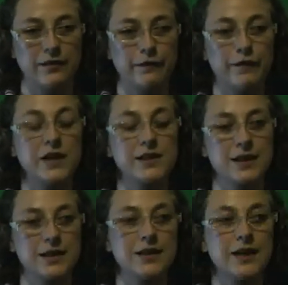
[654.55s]

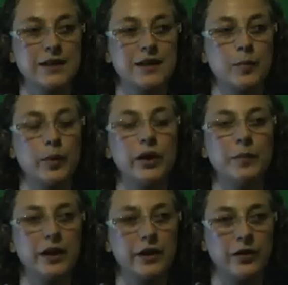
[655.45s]
first antenatal
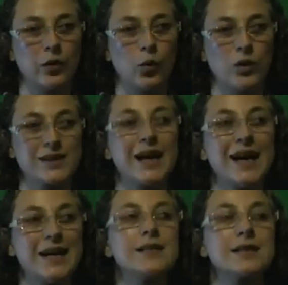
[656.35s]
appointment was
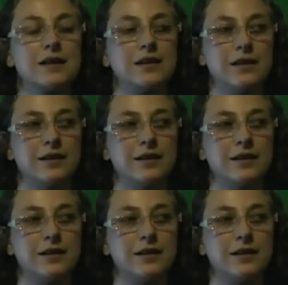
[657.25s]
ask